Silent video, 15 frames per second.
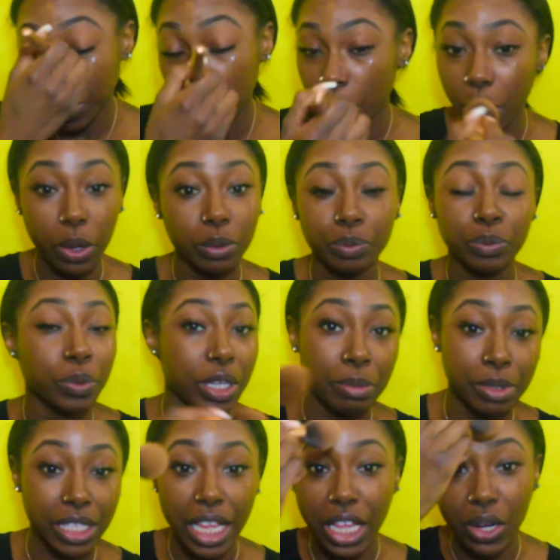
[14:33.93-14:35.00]
you know, with
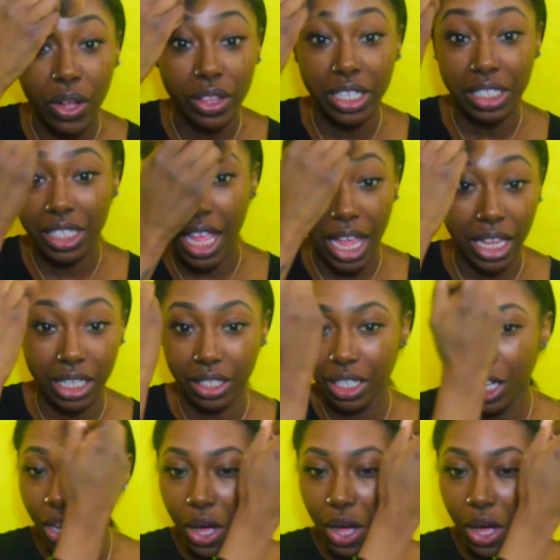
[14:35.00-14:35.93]
him saying all this like,